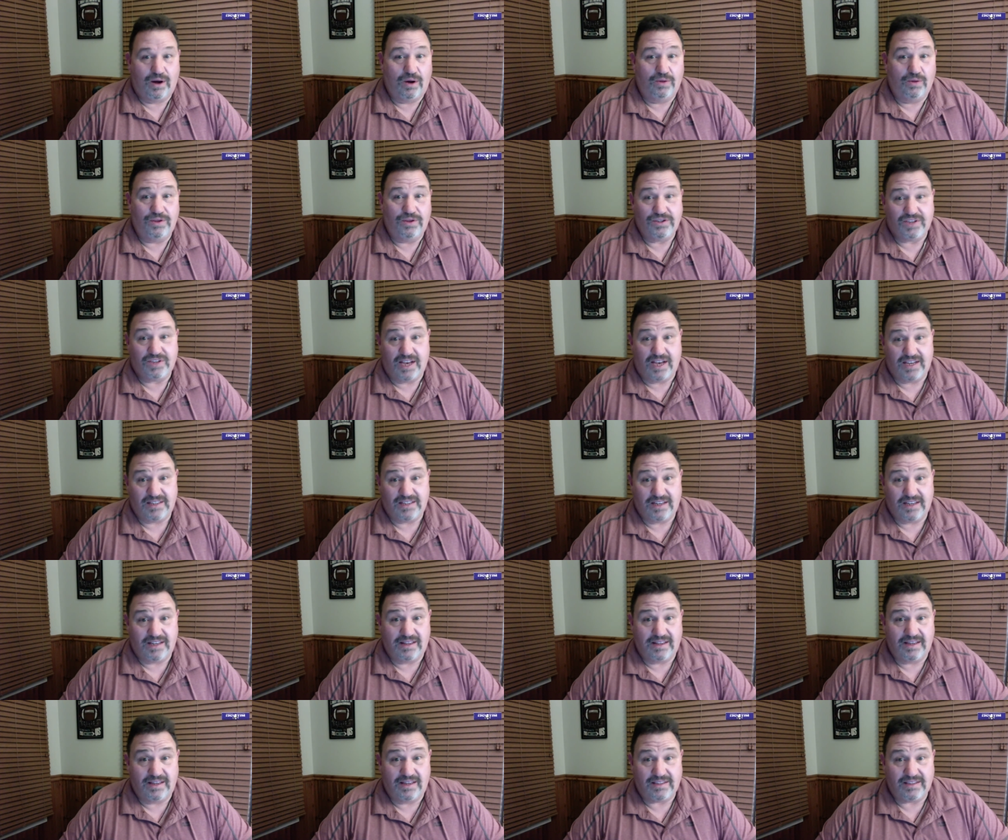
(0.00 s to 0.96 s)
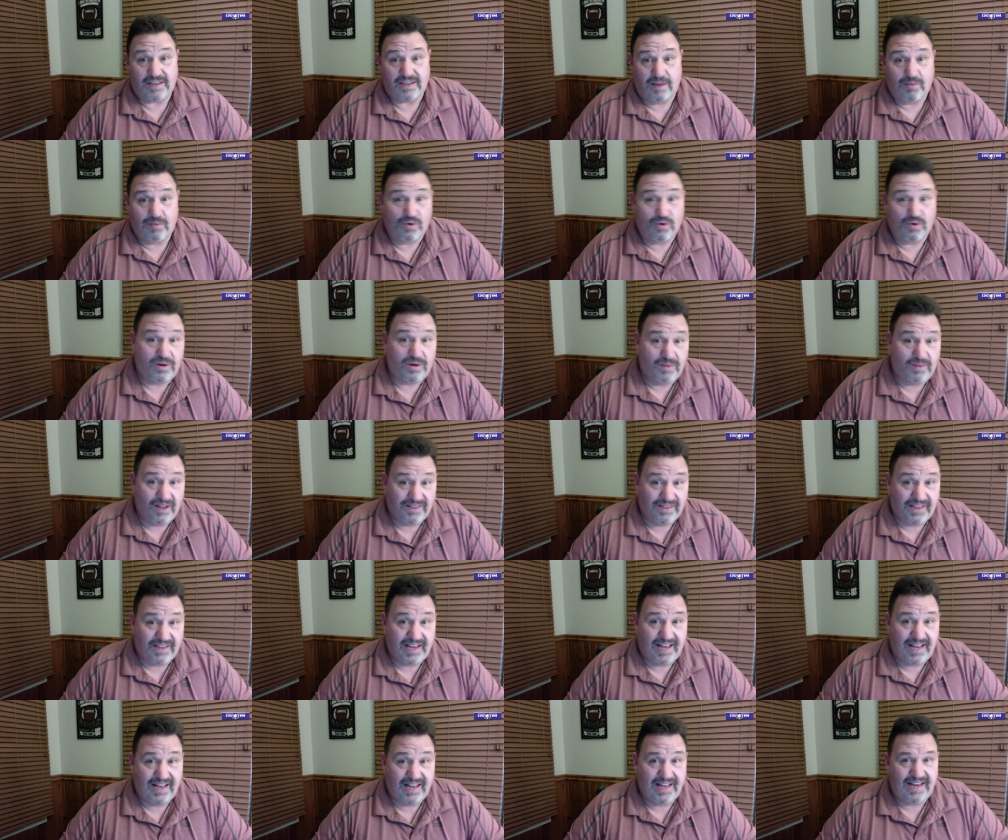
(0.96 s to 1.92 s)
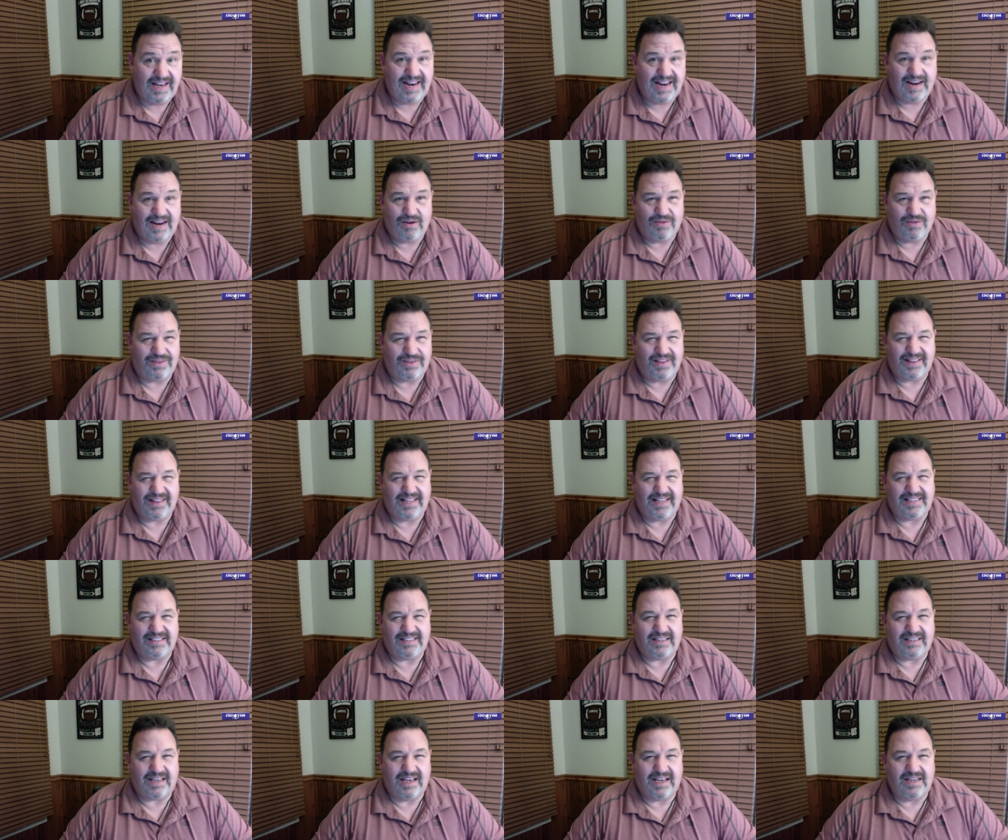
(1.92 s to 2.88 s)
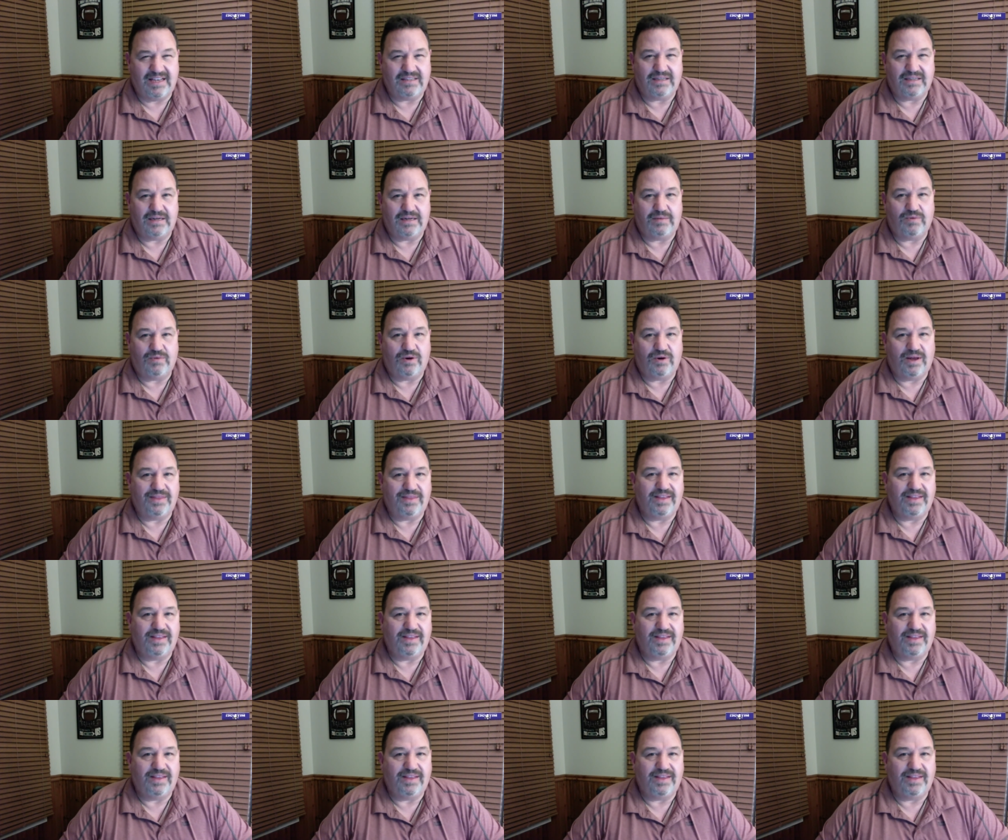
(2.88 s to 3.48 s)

Oh, this guy's getting this. I'm worried about that, and I don't think that's the case anymore.